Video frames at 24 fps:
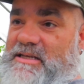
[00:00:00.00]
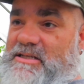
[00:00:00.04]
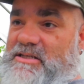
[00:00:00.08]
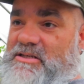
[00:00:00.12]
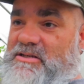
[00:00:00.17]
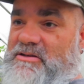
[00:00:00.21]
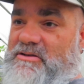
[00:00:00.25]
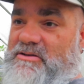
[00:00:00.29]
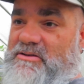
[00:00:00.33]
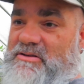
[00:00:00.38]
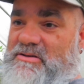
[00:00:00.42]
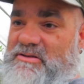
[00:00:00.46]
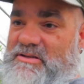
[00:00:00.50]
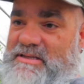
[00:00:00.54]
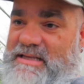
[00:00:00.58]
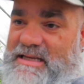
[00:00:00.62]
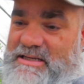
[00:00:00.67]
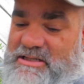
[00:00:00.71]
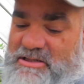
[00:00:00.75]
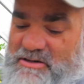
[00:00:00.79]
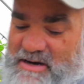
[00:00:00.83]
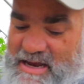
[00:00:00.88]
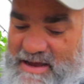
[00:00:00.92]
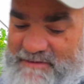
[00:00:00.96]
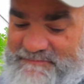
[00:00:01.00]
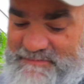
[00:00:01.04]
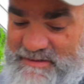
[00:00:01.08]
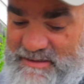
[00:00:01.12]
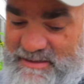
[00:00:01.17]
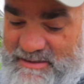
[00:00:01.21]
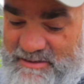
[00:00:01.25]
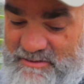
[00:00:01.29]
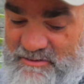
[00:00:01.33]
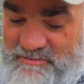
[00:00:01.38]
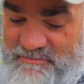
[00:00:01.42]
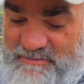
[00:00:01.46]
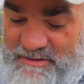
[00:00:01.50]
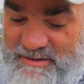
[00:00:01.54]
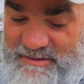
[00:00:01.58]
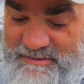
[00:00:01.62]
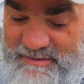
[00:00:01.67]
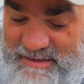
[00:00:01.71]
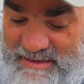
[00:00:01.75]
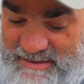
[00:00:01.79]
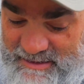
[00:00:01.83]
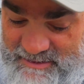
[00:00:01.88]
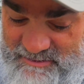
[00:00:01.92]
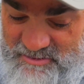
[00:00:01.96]
issues that you have to deal
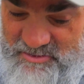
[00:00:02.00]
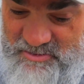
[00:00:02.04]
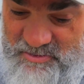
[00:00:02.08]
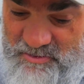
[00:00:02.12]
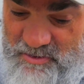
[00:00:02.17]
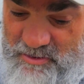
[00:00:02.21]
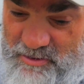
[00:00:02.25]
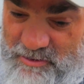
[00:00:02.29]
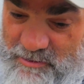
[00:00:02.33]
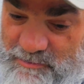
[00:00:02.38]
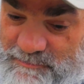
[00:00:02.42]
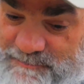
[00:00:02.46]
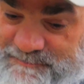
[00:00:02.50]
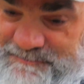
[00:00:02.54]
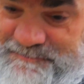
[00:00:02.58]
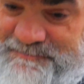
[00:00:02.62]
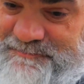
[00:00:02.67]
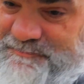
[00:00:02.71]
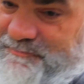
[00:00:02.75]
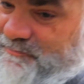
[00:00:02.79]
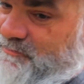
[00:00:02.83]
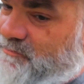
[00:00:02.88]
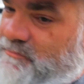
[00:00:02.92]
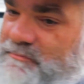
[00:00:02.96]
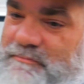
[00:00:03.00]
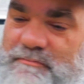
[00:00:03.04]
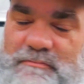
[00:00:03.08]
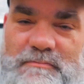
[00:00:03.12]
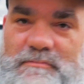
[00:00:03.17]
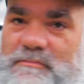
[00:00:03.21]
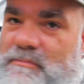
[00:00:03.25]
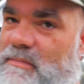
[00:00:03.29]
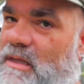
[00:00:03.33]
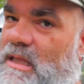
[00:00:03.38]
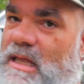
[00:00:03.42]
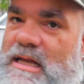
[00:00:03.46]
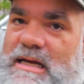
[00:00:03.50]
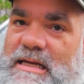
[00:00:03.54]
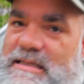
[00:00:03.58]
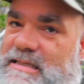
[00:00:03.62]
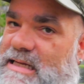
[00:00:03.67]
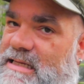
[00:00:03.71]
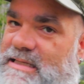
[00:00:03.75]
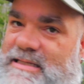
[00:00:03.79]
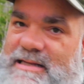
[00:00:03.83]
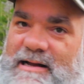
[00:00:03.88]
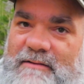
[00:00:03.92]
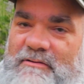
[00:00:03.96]
with and control, because
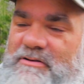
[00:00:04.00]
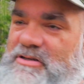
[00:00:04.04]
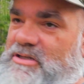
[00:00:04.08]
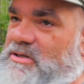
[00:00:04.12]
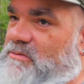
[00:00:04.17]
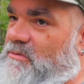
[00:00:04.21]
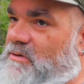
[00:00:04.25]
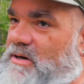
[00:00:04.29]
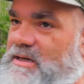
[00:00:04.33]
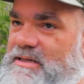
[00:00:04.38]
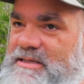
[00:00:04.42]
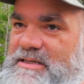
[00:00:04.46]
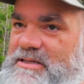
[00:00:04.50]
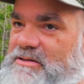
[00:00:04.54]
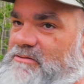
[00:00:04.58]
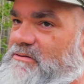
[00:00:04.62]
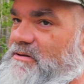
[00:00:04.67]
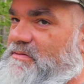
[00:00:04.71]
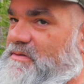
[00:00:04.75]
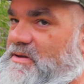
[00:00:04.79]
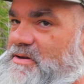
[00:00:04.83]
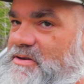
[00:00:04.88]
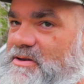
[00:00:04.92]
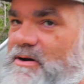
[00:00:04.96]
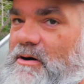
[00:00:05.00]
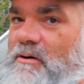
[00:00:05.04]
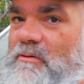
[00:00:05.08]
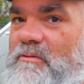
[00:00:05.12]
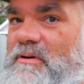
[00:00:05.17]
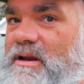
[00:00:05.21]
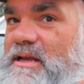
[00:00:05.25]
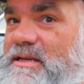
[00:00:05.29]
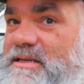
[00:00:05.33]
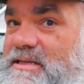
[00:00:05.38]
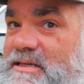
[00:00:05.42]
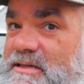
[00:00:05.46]
that's not what you want to deal with. You don't want to